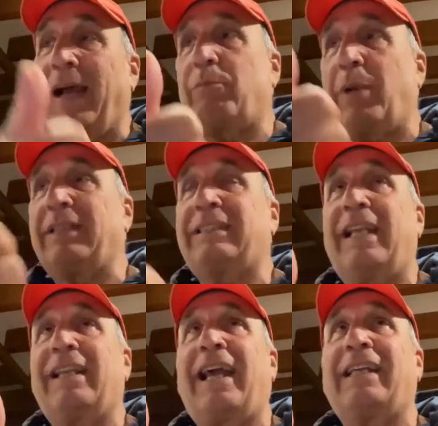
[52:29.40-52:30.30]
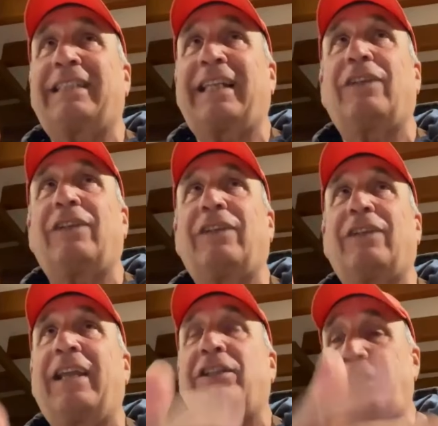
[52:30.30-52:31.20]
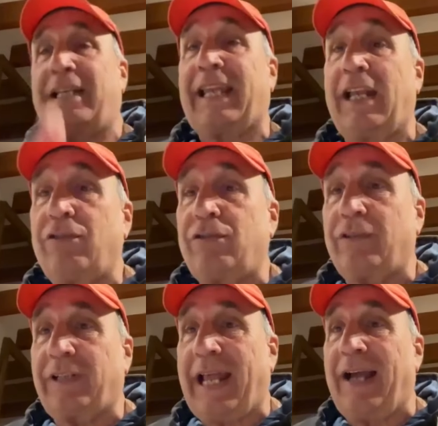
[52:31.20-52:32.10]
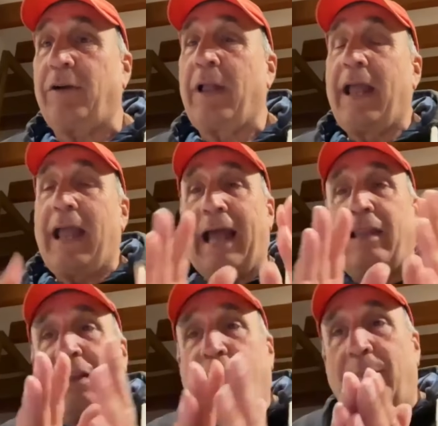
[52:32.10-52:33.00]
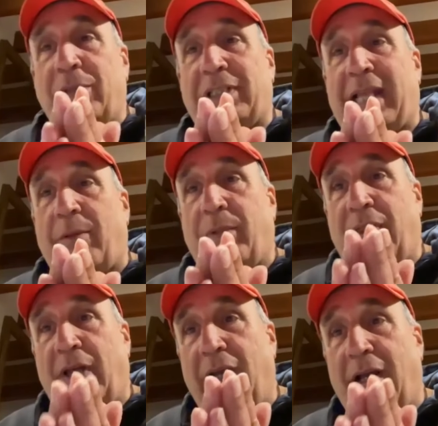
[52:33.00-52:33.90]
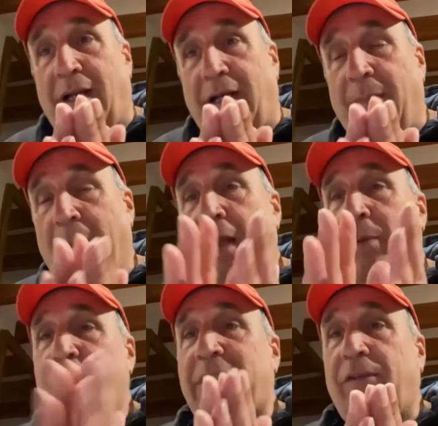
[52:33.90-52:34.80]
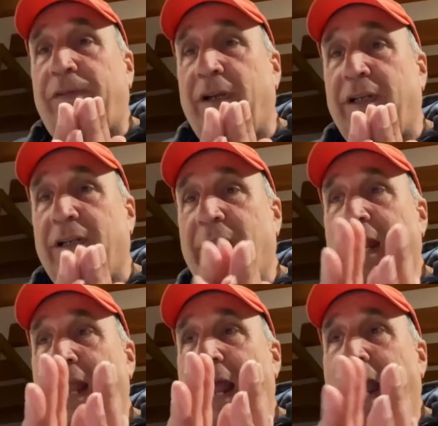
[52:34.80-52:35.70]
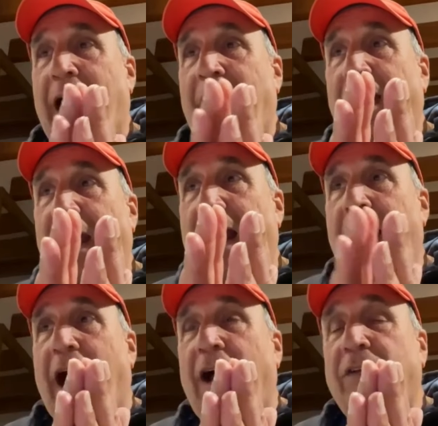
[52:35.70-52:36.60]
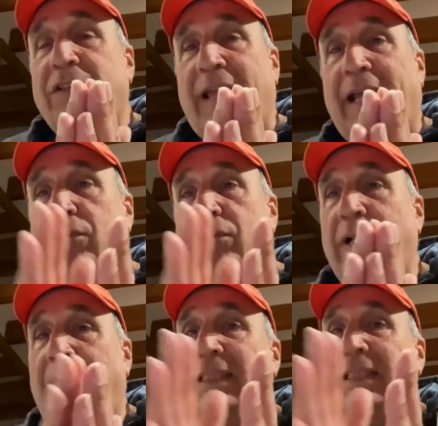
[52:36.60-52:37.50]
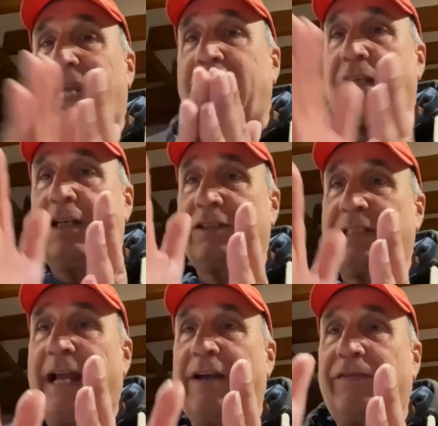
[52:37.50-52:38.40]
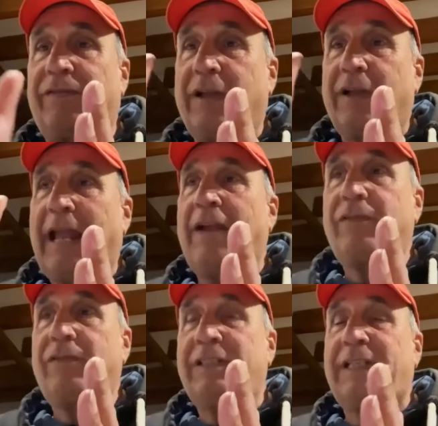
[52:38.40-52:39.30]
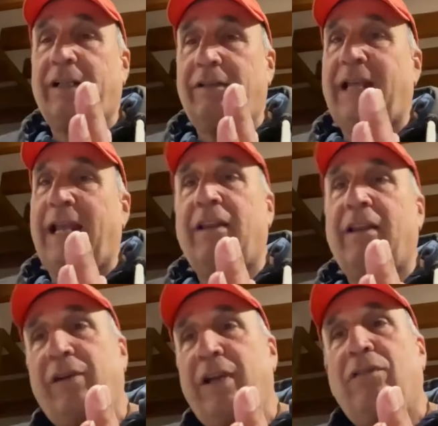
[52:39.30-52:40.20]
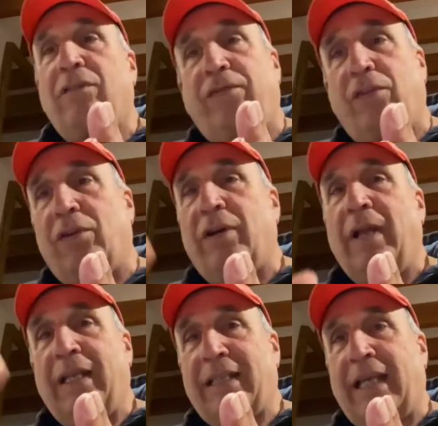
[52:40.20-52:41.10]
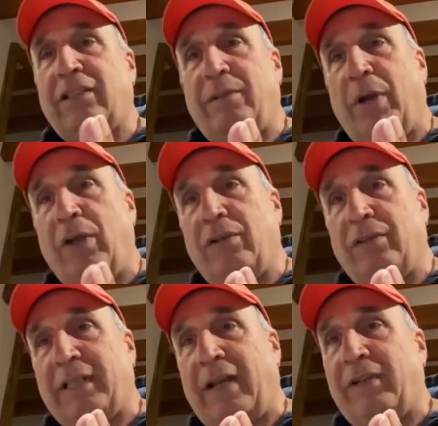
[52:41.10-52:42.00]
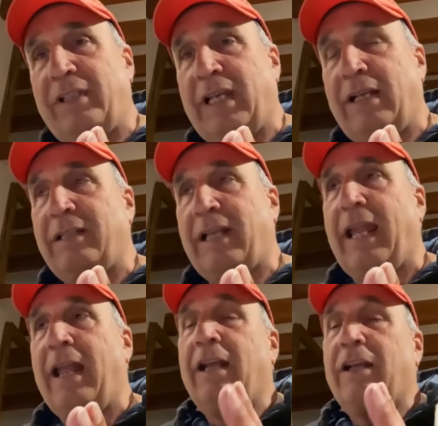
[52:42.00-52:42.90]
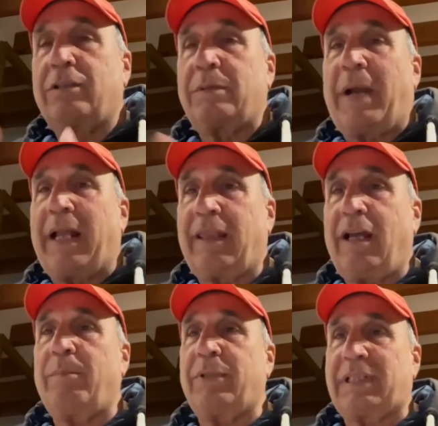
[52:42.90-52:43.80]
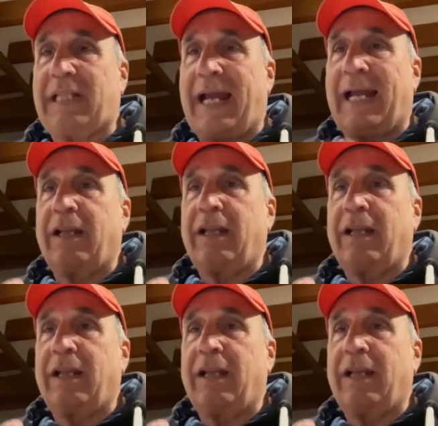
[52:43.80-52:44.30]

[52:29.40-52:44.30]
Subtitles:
one Sunday, I said, I'll try again. She said, can you talk now? And the thermostat with her was different. After that talk, I sent her stuff every single day, 3 or 4 testimonials every single day, because my thermostat